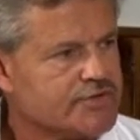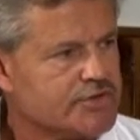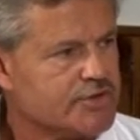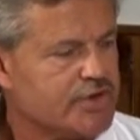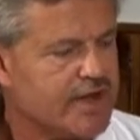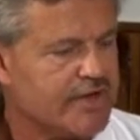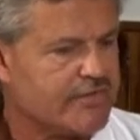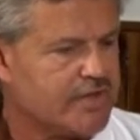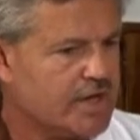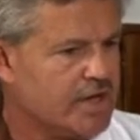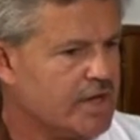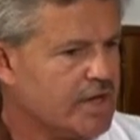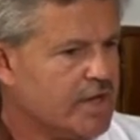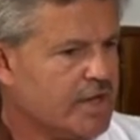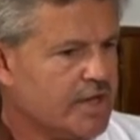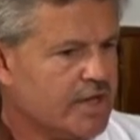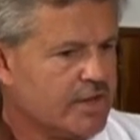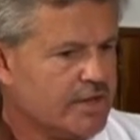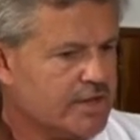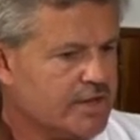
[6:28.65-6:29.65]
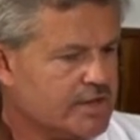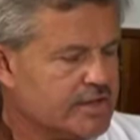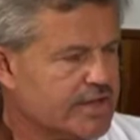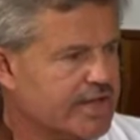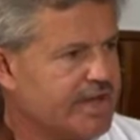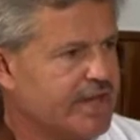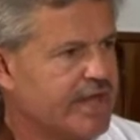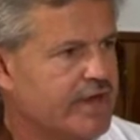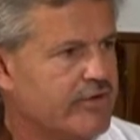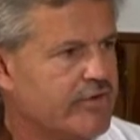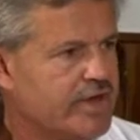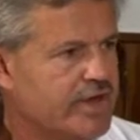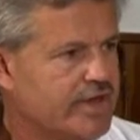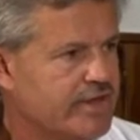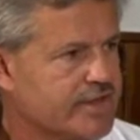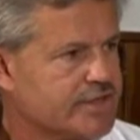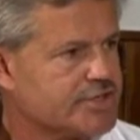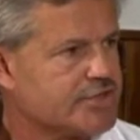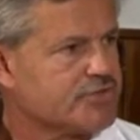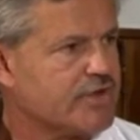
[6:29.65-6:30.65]
So you have the, the linearity
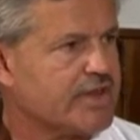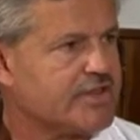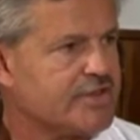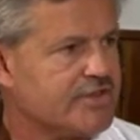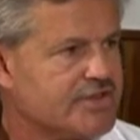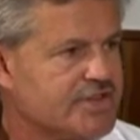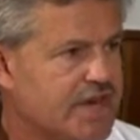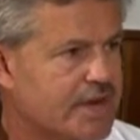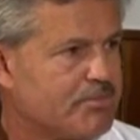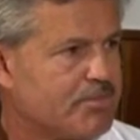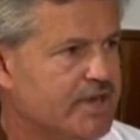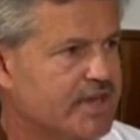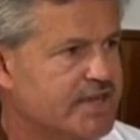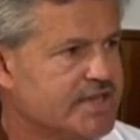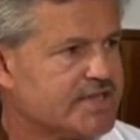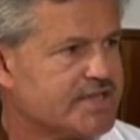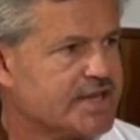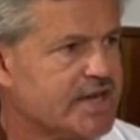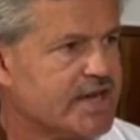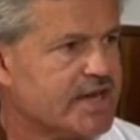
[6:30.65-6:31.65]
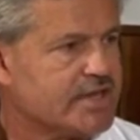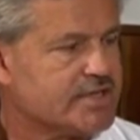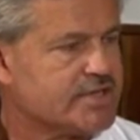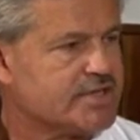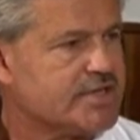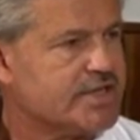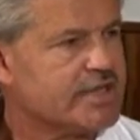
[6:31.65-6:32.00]
and the strength of Japanese styles,